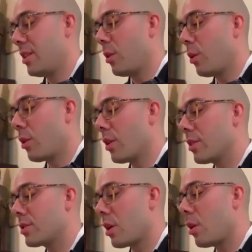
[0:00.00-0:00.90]

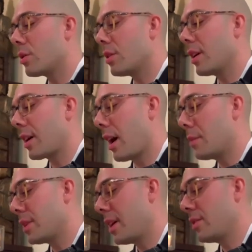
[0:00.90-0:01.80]
or total
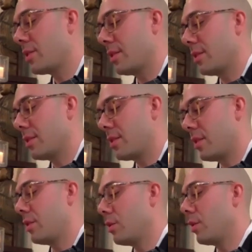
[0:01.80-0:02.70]
accommodation to
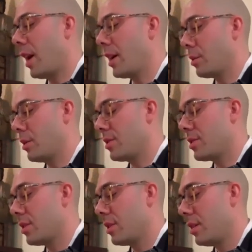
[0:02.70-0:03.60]
the new
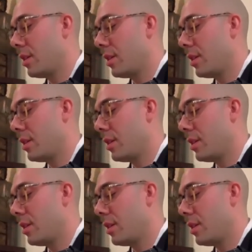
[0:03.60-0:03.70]
language,